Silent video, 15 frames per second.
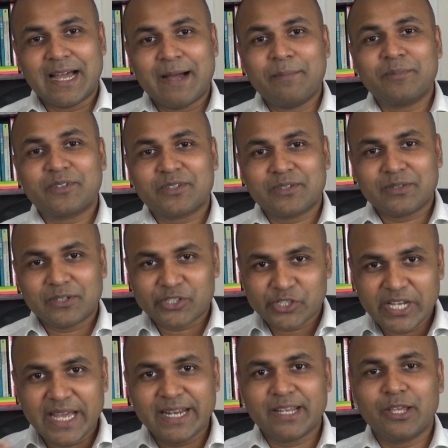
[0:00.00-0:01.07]
I'm
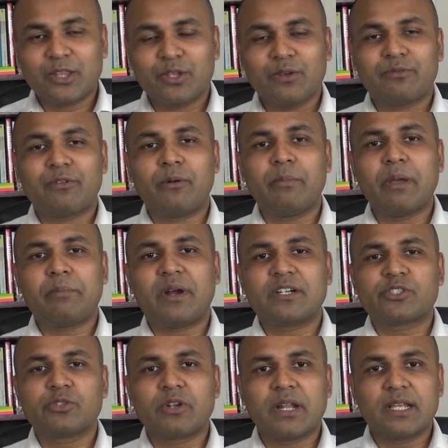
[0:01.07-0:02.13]
sharing with you from my
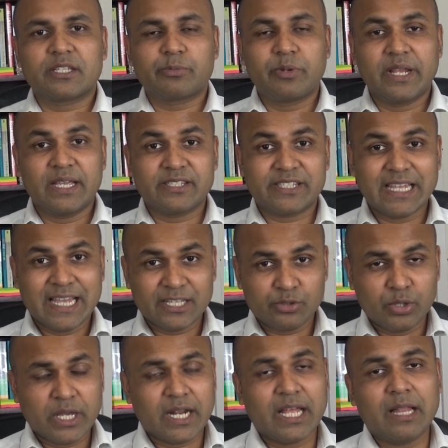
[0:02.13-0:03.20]
personal experience,
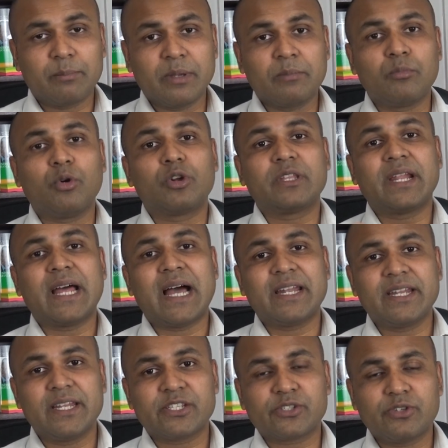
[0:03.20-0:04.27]
as we are helping more than
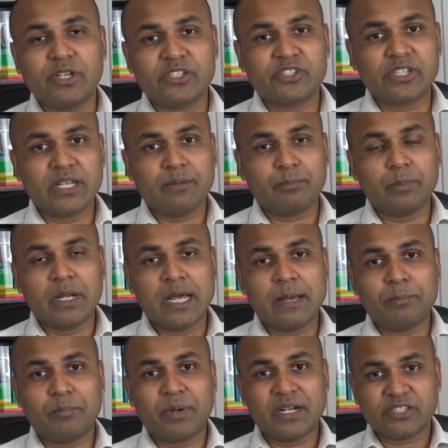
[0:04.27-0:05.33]
100 students in
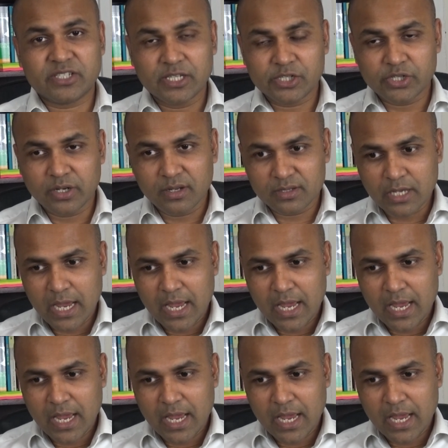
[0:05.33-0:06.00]
per session.